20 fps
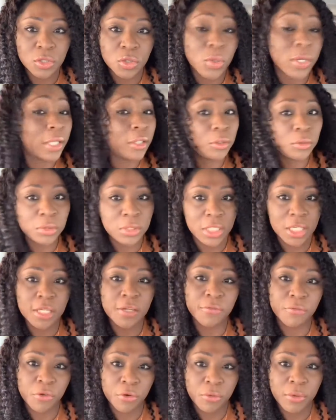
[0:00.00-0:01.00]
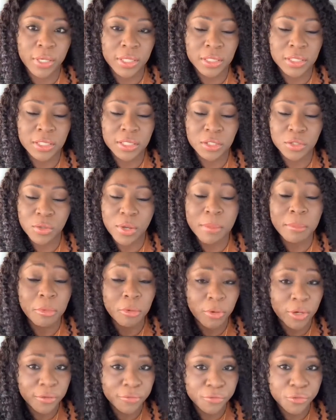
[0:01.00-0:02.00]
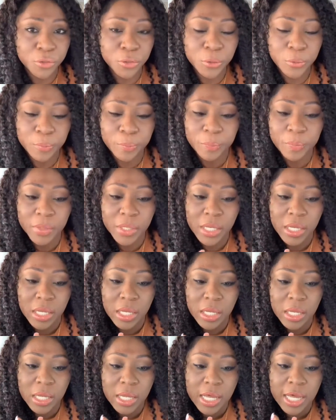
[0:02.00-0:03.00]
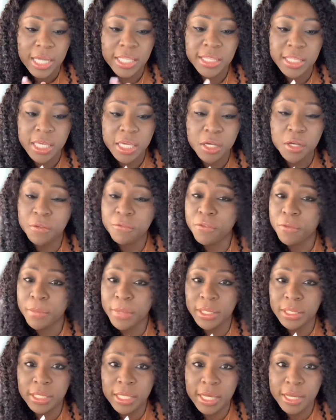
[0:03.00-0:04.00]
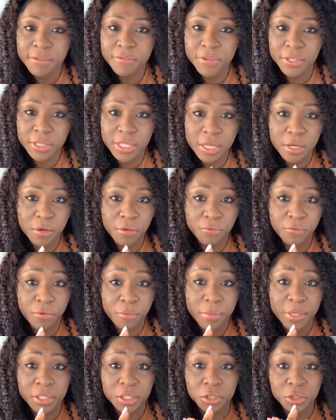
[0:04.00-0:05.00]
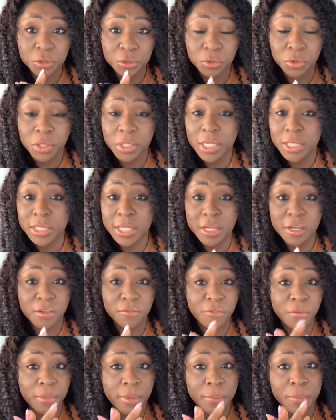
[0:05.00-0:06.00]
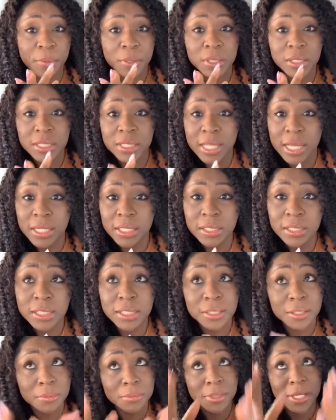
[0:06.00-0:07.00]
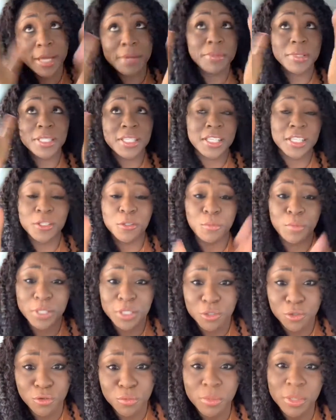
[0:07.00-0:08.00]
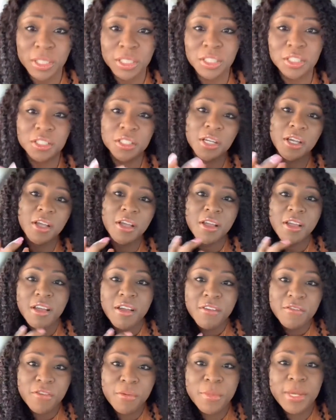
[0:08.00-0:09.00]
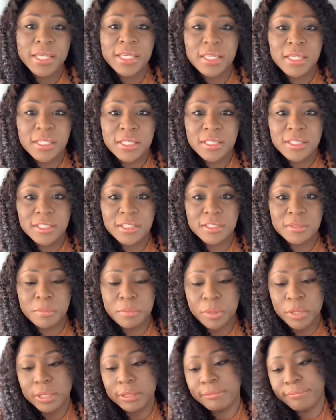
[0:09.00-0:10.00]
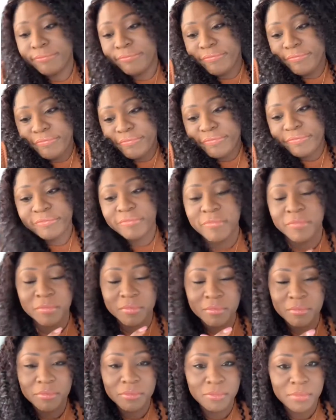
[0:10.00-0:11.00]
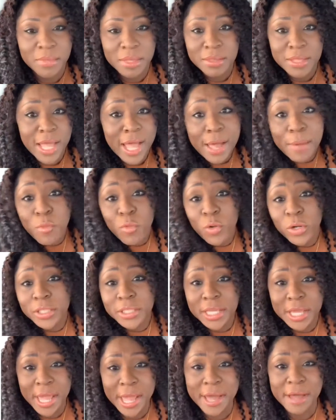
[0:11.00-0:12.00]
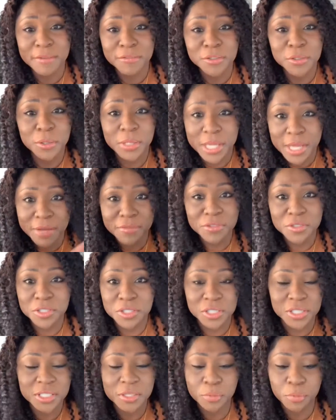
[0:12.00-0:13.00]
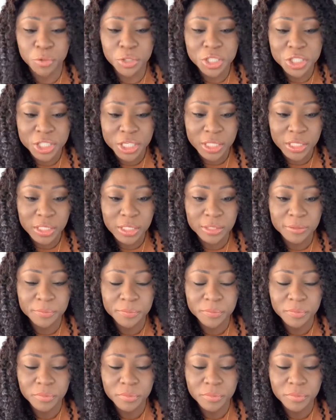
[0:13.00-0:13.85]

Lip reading: So I don't take it for granted. So I'm grateful. I thank God for my life. I thank God for my children. I thank God for my personality. Sometimes it's a little bit too much for my kids, but I'm what they have. So they have to just appreciate it.